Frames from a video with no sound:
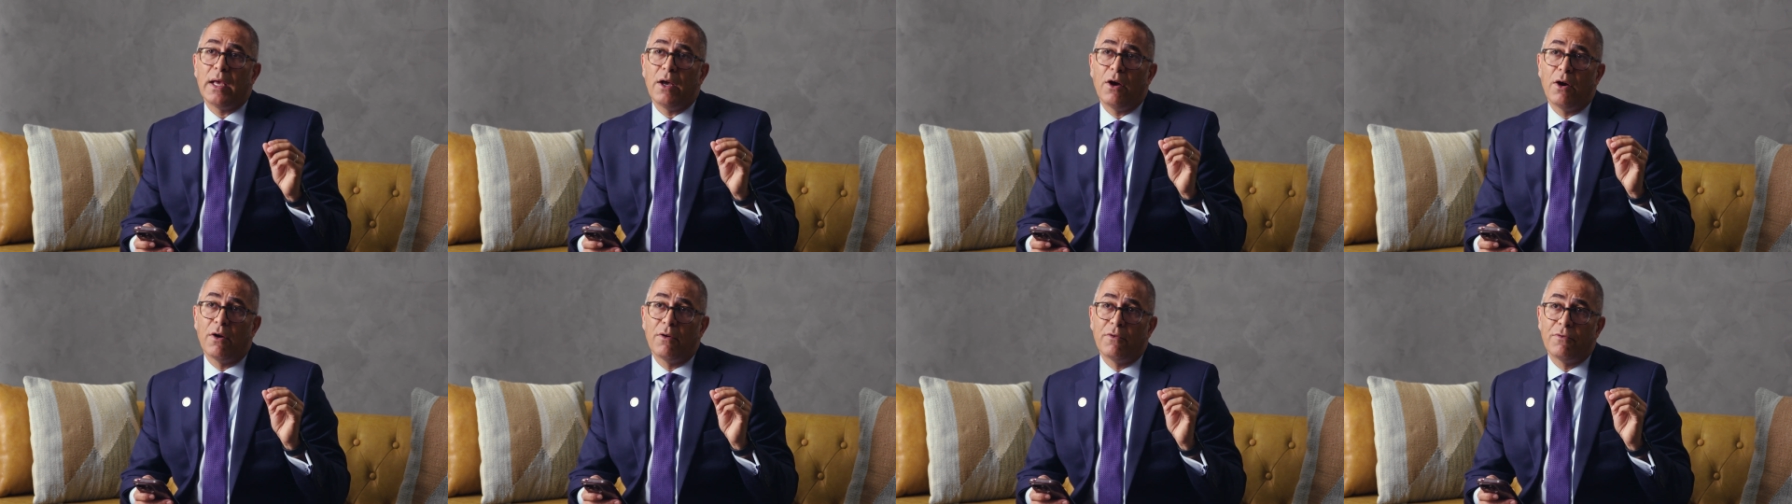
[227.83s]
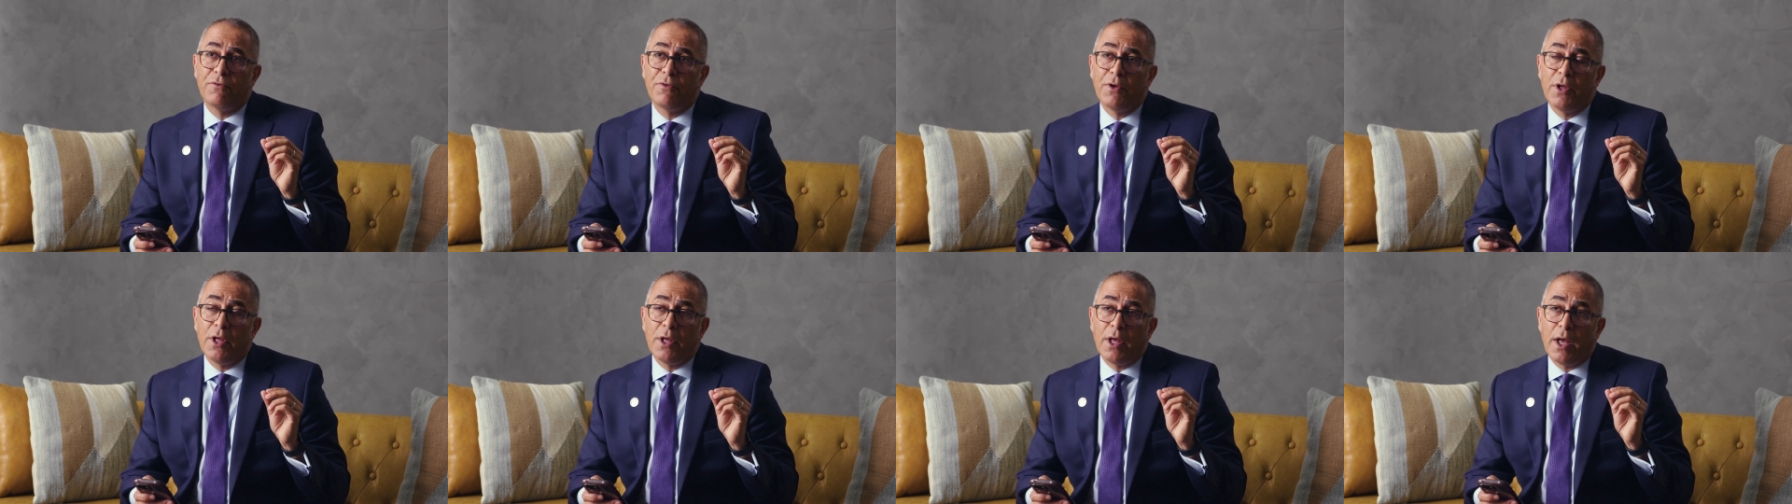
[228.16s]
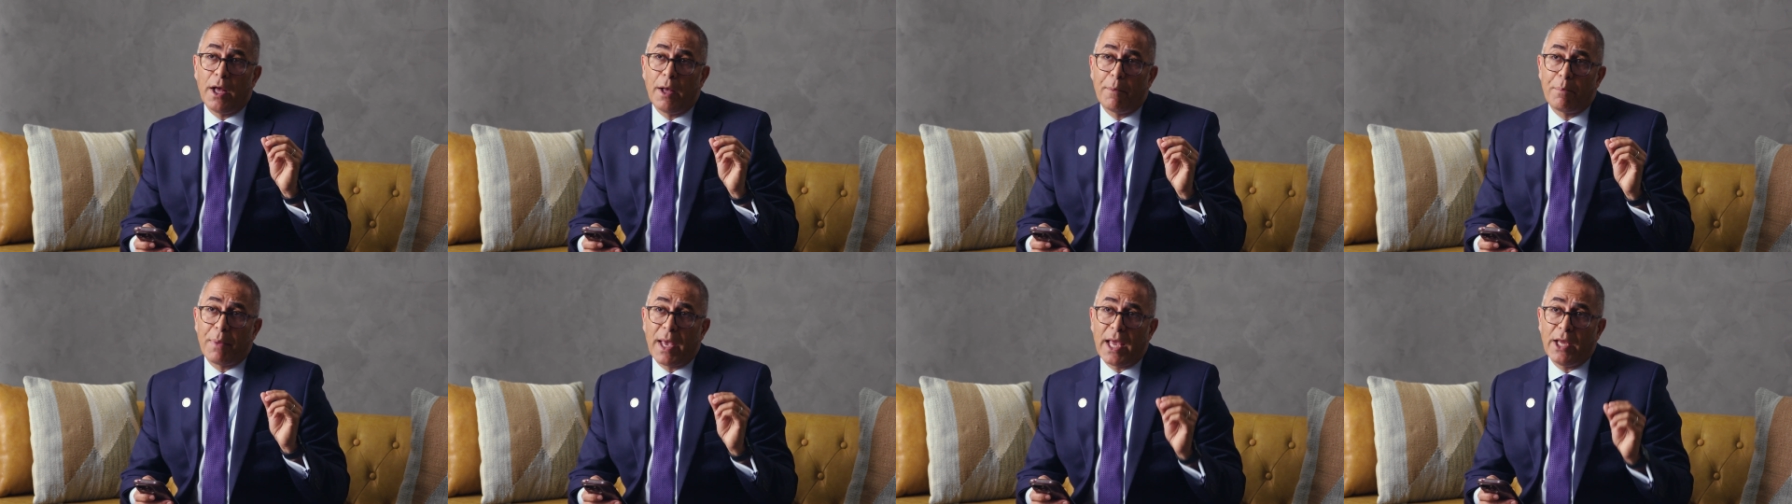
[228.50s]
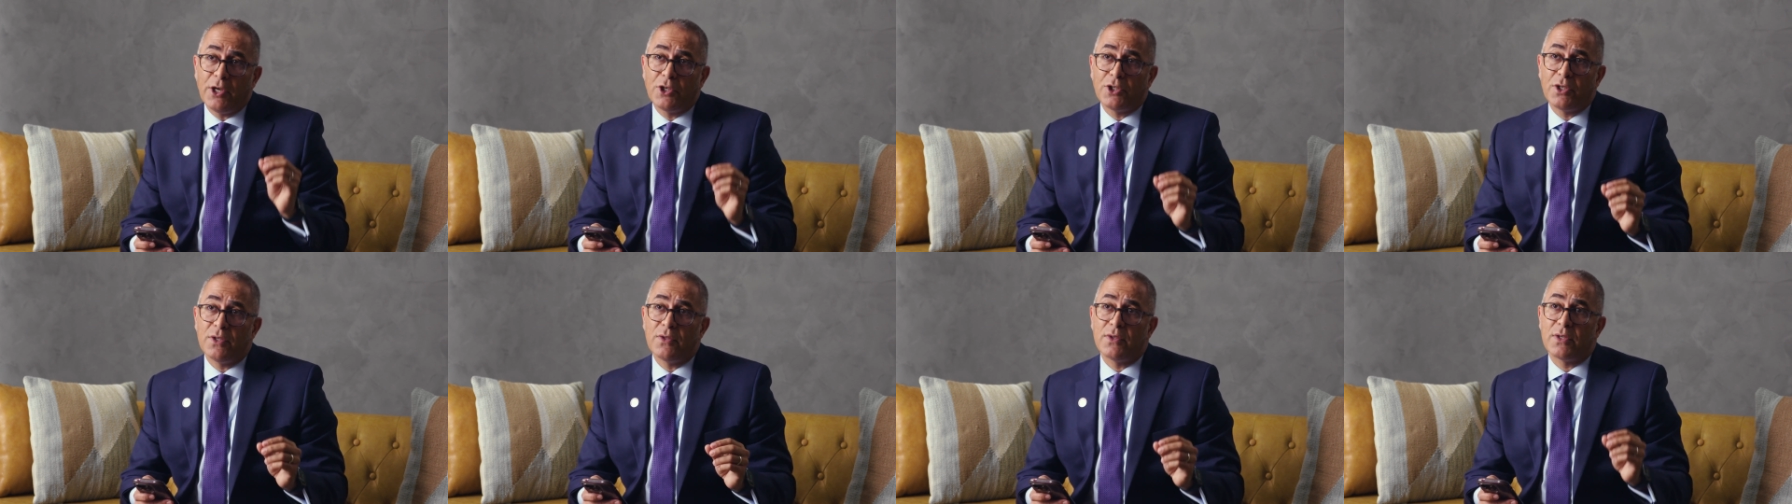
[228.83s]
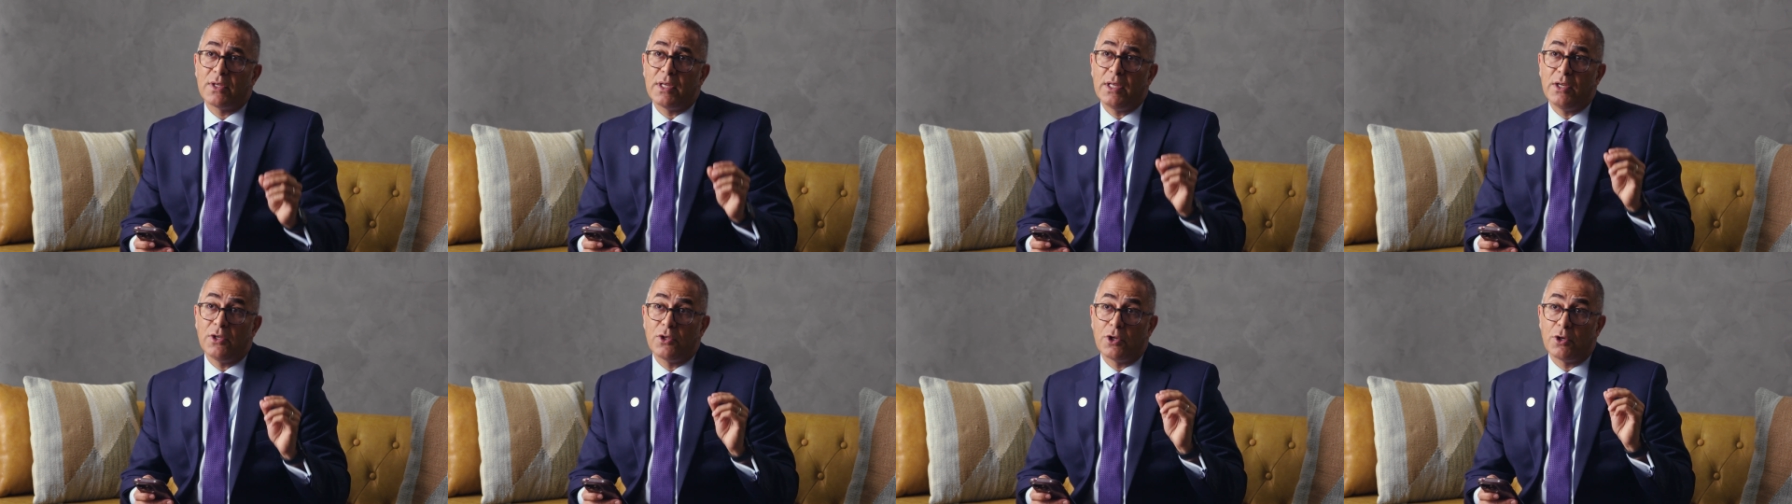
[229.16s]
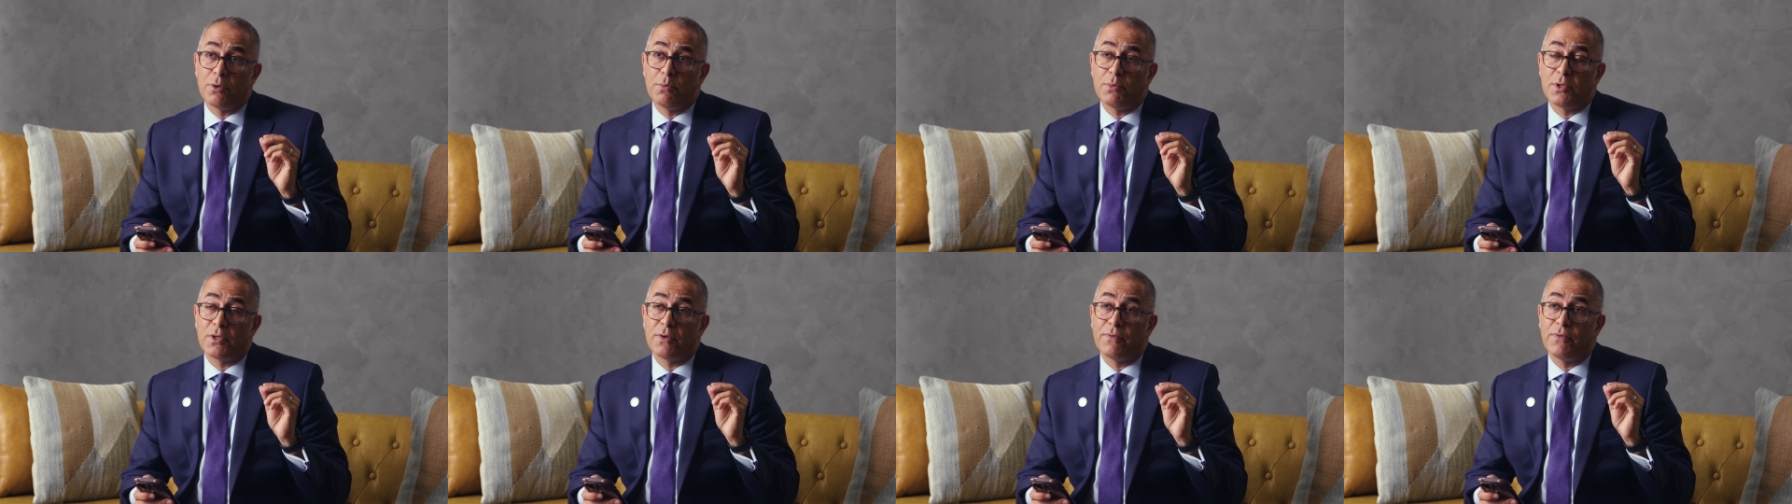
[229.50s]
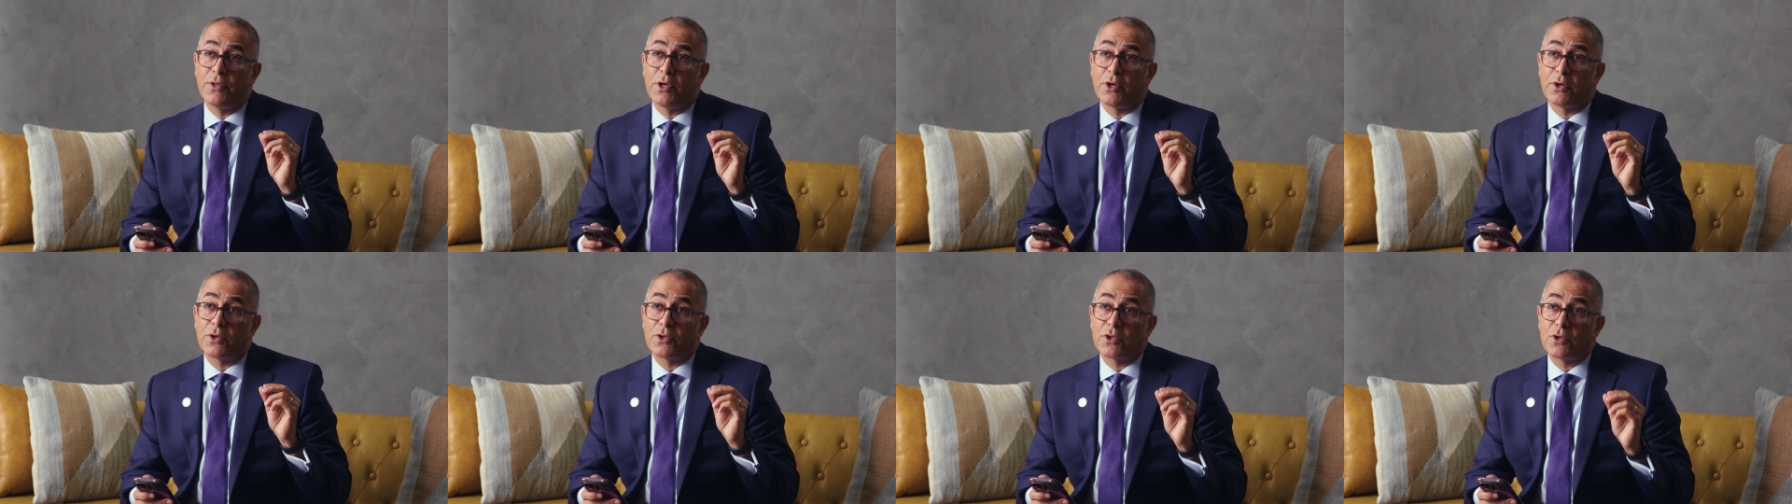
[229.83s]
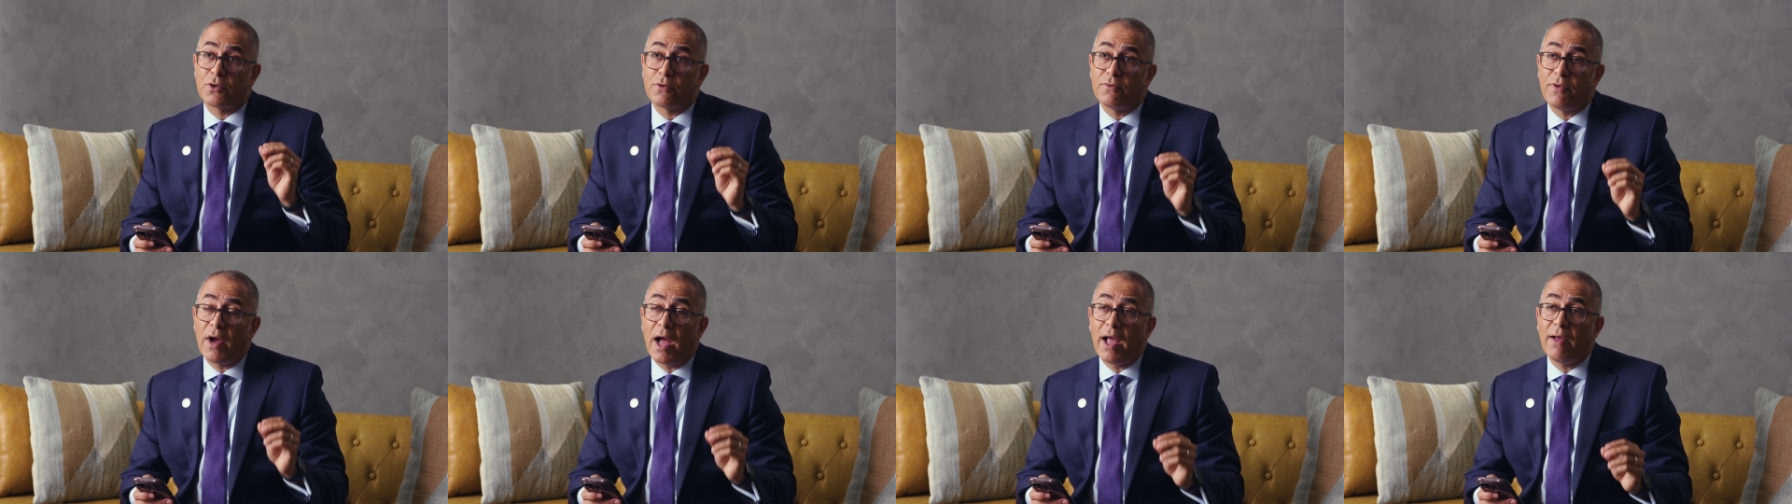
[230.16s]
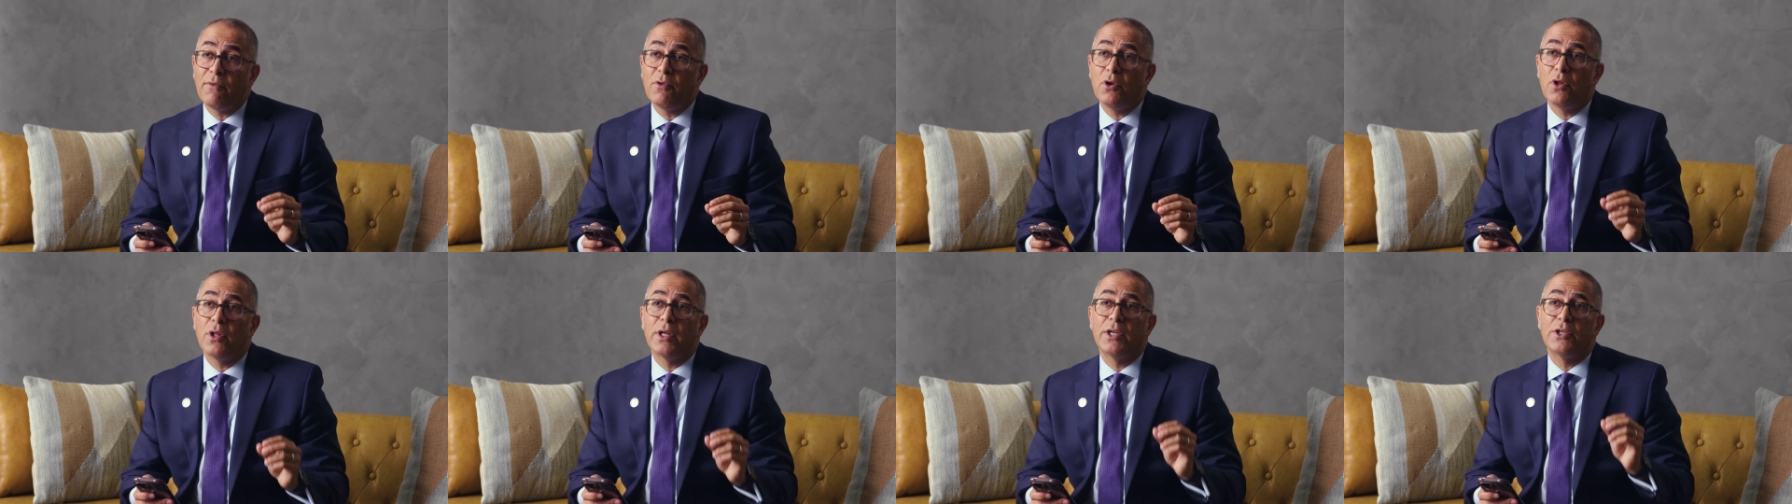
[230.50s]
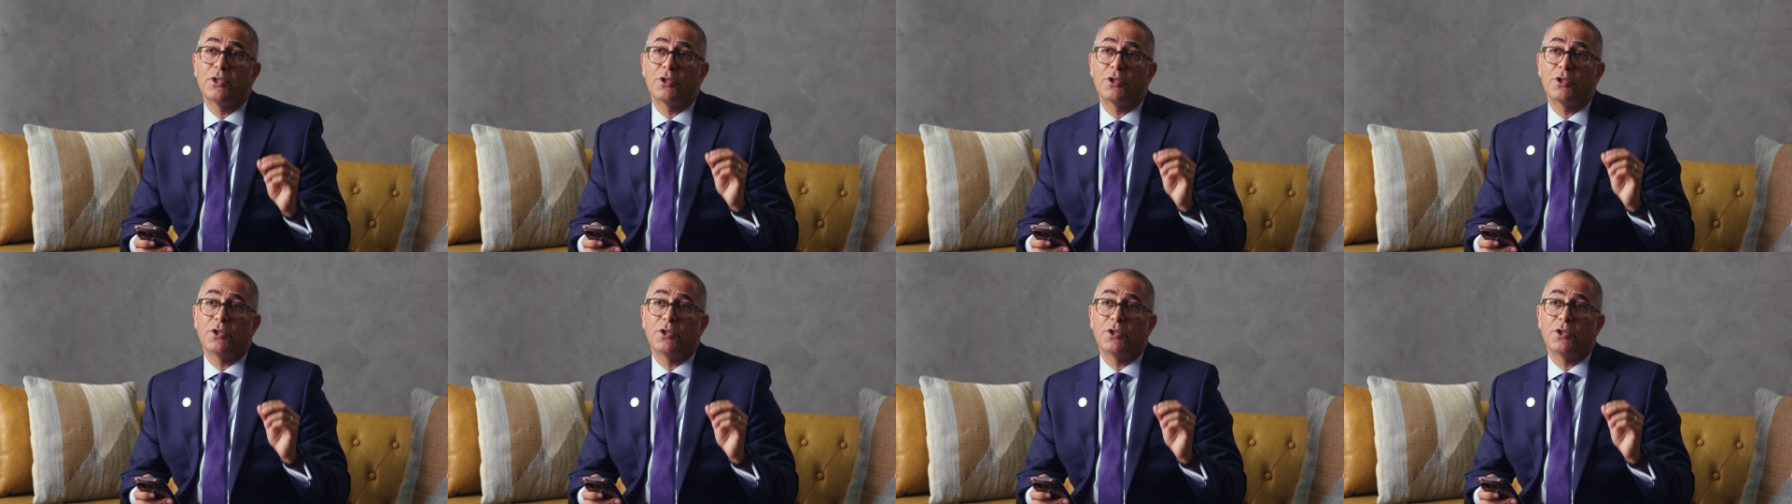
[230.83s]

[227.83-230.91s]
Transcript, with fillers: of patients in terms of their survival,